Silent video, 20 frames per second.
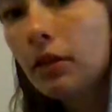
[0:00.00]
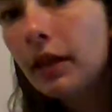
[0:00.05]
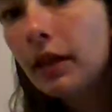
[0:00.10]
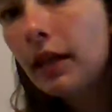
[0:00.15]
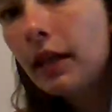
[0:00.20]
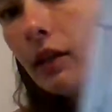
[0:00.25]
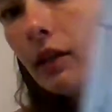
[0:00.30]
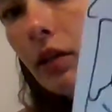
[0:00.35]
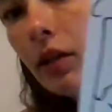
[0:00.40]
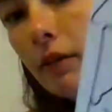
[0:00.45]

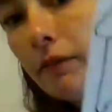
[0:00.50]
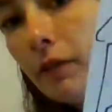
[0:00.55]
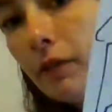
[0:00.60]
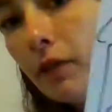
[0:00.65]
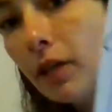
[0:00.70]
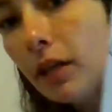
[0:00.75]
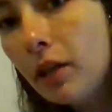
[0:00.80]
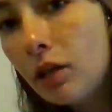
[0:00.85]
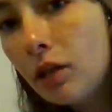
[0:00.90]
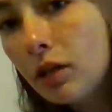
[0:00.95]
and Clifford,
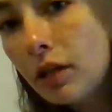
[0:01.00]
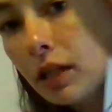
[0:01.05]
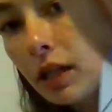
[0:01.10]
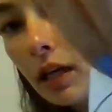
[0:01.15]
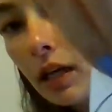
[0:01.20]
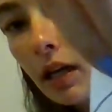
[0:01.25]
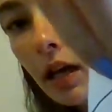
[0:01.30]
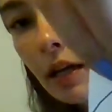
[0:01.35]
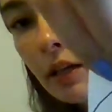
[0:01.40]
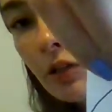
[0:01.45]
and they're in the
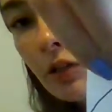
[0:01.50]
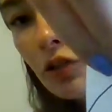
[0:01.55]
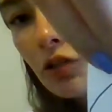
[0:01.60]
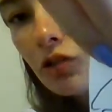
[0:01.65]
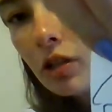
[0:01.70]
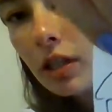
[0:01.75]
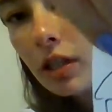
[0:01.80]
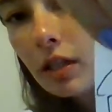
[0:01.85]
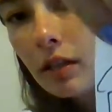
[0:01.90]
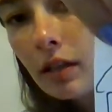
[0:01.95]

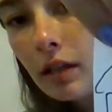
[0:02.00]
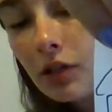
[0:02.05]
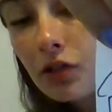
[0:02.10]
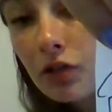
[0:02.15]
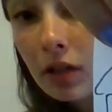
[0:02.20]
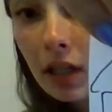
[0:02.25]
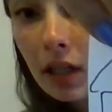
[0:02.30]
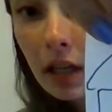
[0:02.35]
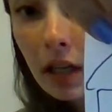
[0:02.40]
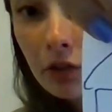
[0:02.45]
country. I
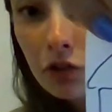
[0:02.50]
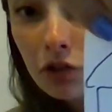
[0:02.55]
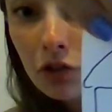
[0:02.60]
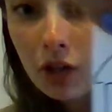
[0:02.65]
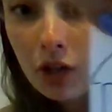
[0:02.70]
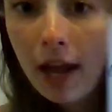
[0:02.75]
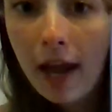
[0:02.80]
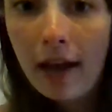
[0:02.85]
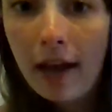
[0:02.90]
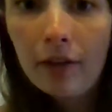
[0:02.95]
drew a
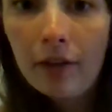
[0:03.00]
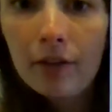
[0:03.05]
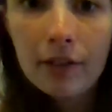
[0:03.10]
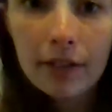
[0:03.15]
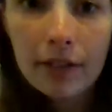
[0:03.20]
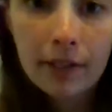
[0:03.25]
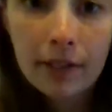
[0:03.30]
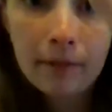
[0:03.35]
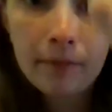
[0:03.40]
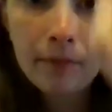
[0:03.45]
country
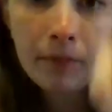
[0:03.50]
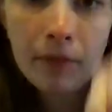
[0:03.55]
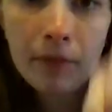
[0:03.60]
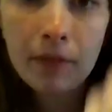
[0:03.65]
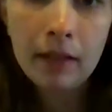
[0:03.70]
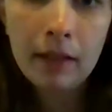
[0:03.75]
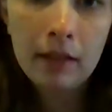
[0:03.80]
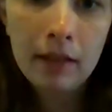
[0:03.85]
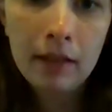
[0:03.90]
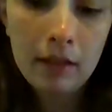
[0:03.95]
house.
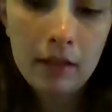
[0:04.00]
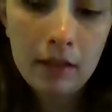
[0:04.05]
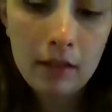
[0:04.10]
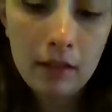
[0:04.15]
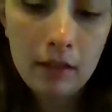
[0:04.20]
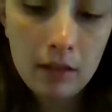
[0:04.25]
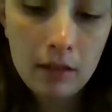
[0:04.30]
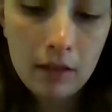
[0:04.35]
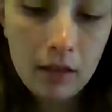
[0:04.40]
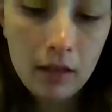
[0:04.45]

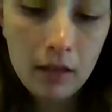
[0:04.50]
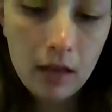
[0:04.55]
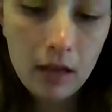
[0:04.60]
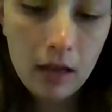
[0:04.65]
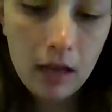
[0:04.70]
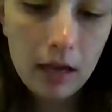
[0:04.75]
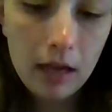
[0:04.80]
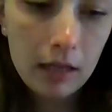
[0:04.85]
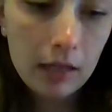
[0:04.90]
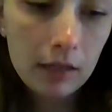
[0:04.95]

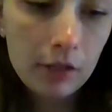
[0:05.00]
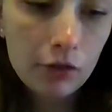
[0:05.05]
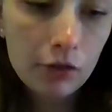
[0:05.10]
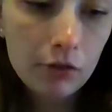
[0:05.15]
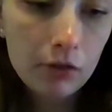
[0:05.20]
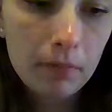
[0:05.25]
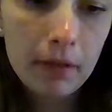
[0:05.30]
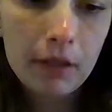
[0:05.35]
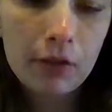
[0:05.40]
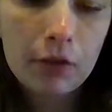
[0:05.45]
I drew a
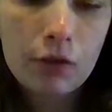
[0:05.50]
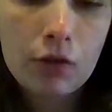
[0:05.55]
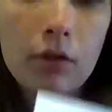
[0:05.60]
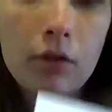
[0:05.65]
picture